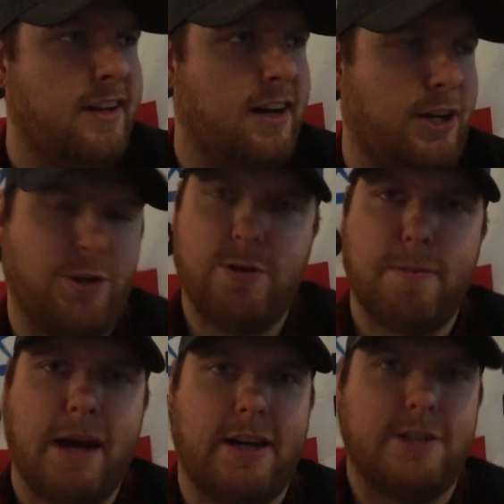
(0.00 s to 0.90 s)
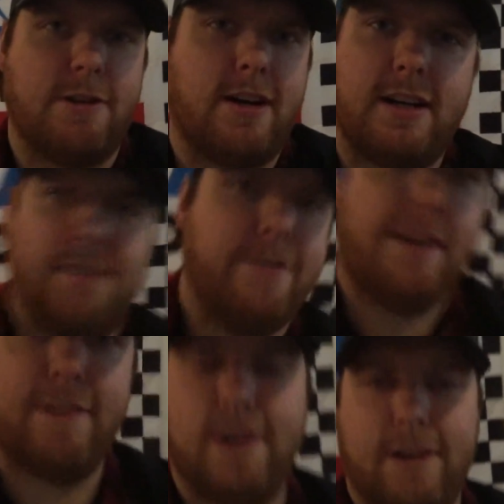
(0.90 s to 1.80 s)
A unibody truck, I've
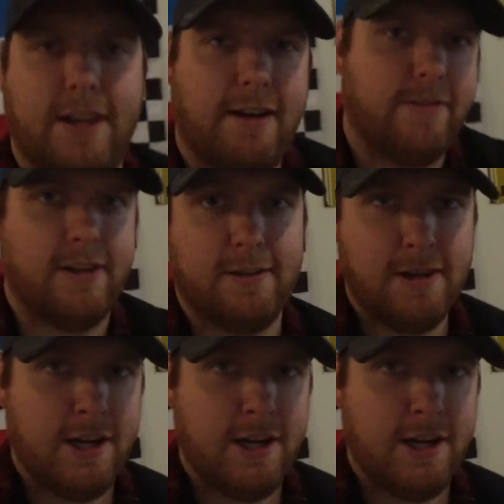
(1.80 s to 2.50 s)
never heard of that one.